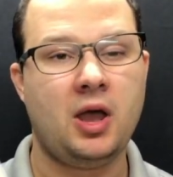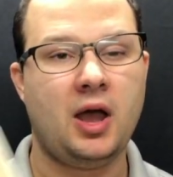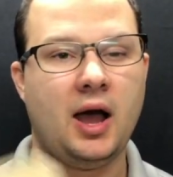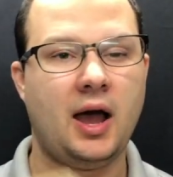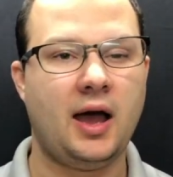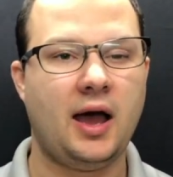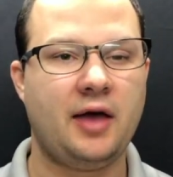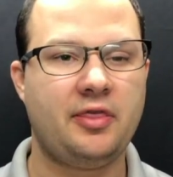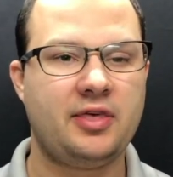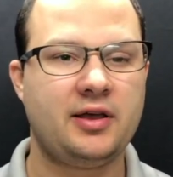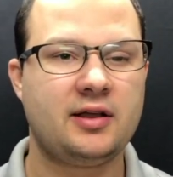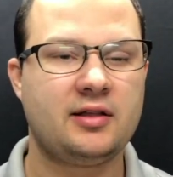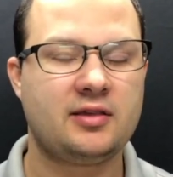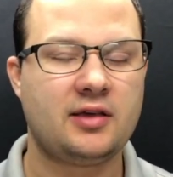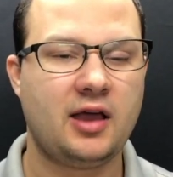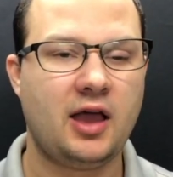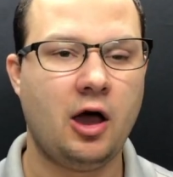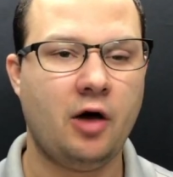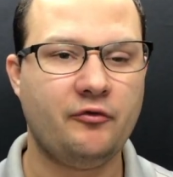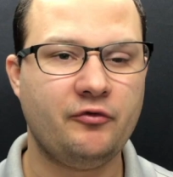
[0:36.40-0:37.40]
I think it's
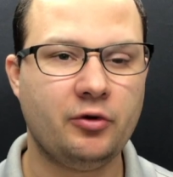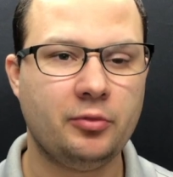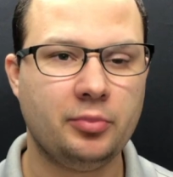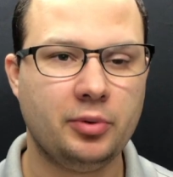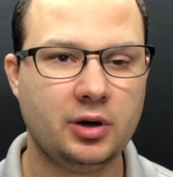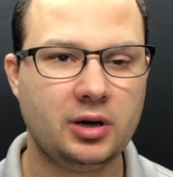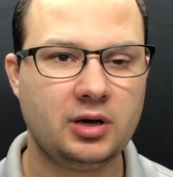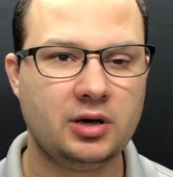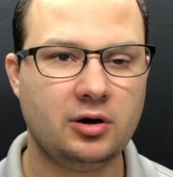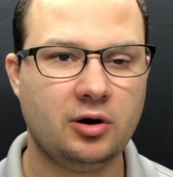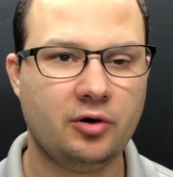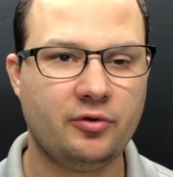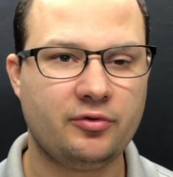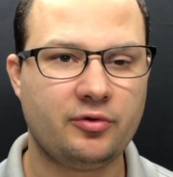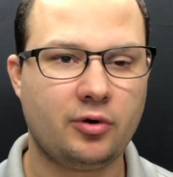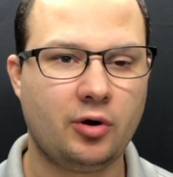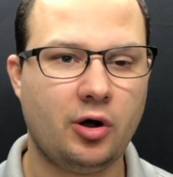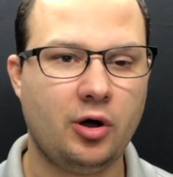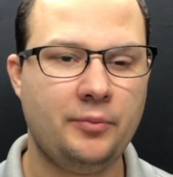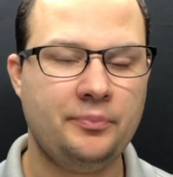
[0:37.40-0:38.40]
a helpful book
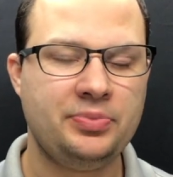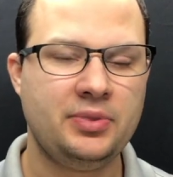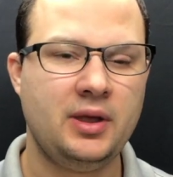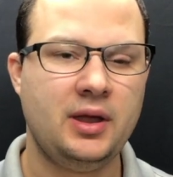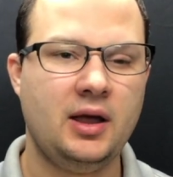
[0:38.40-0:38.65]
overall.